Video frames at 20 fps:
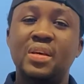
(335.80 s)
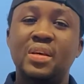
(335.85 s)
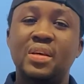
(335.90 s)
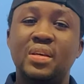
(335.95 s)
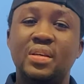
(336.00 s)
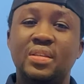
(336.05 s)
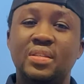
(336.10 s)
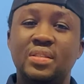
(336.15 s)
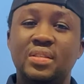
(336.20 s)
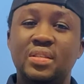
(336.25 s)

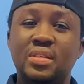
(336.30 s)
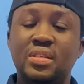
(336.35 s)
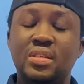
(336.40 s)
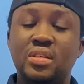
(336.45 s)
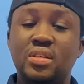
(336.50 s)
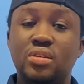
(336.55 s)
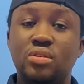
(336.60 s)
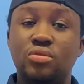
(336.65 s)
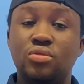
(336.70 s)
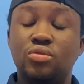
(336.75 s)
is
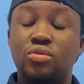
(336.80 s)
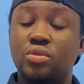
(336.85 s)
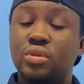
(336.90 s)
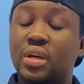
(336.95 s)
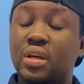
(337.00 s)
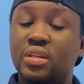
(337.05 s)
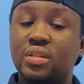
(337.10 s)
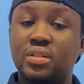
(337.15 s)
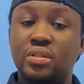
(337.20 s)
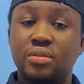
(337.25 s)
the
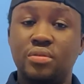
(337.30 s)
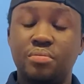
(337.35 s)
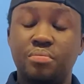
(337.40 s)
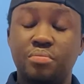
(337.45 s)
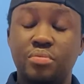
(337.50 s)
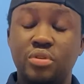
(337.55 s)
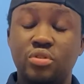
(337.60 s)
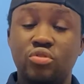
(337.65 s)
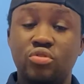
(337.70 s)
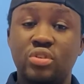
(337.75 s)

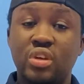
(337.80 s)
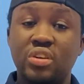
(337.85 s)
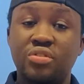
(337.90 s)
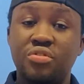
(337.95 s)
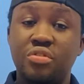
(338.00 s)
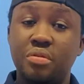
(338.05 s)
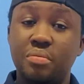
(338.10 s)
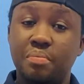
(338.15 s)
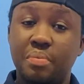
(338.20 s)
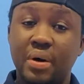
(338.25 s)

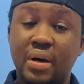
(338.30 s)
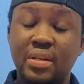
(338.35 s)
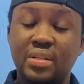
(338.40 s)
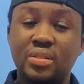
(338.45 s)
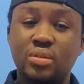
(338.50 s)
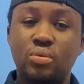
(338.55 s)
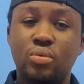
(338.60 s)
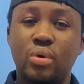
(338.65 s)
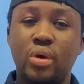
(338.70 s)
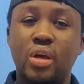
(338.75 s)
introductory part
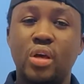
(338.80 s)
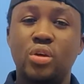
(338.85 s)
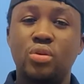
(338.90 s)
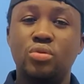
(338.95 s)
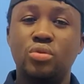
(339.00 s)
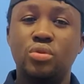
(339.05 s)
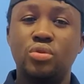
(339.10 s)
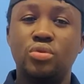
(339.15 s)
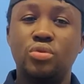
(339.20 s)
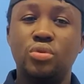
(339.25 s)
where you
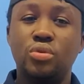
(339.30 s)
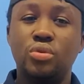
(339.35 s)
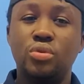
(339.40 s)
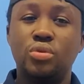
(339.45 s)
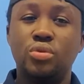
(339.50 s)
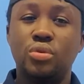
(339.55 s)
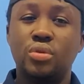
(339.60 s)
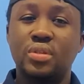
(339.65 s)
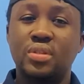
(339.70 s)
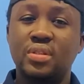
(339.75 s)
introduce
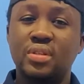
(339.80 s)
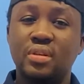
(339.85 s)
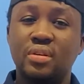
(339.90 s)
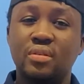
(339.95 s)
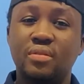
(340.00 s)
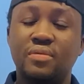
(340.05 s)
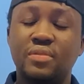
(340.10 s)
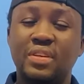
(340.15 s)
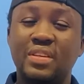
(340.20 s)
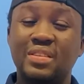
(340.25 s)

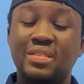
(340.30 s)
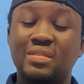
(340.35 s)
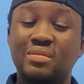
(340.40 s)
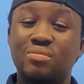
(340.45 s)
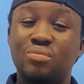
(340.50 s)
yourself, and